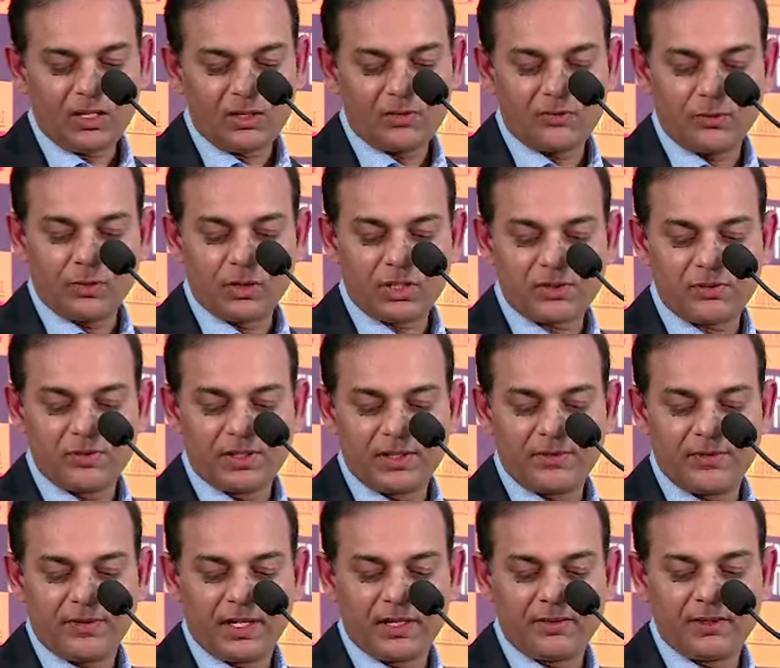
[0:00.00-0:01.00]
Focus
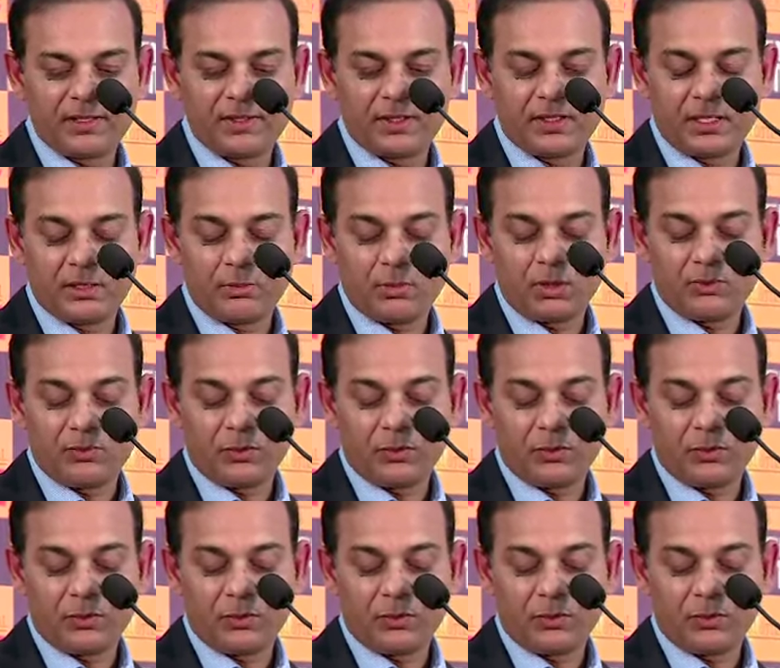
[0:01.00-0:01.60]
25 has returned about